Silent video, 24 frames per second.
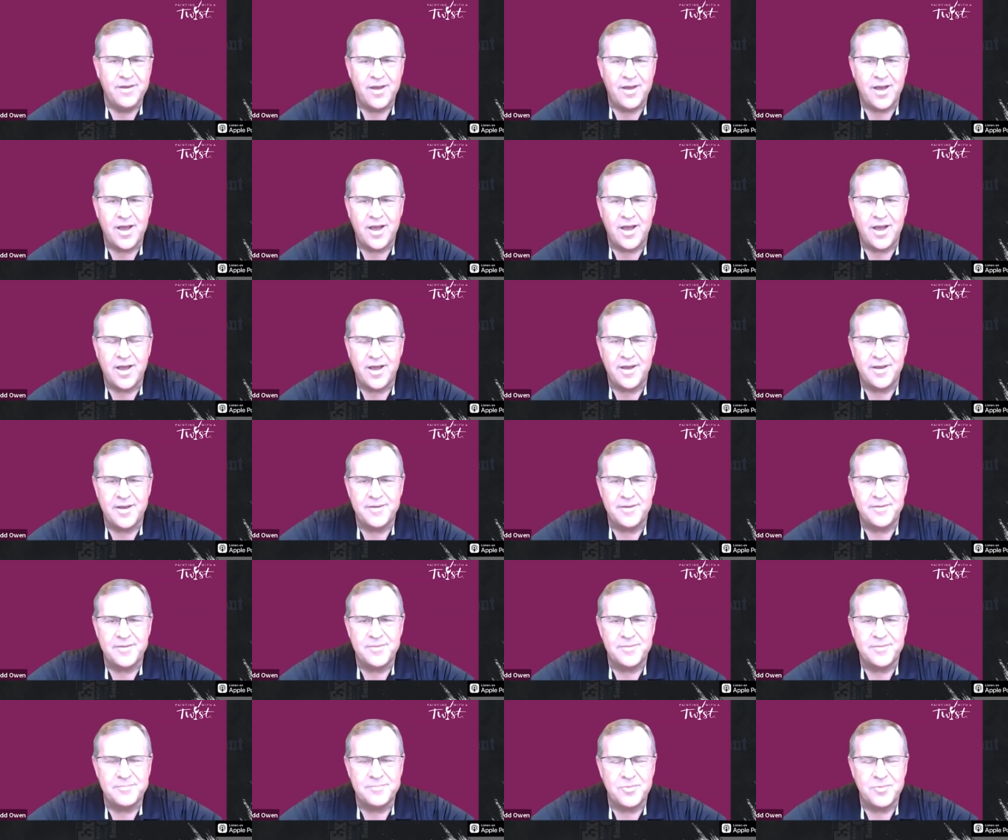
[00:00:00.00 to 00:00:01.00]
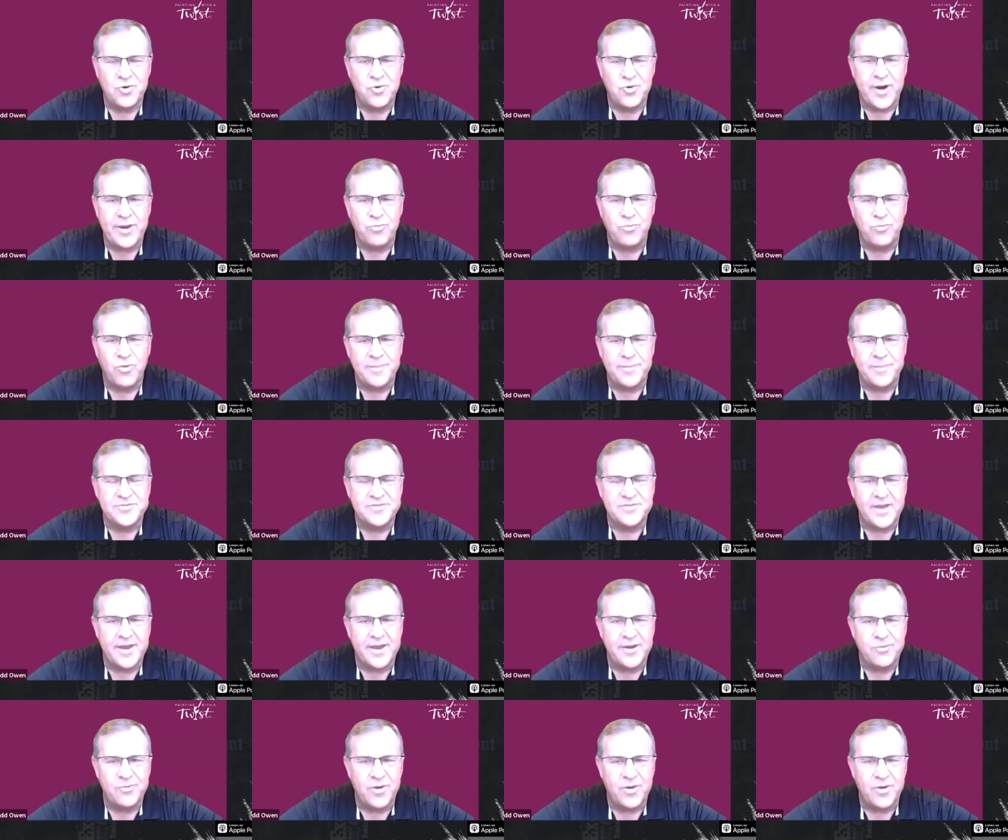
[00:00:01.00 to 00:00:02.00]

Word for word: Uh, great website.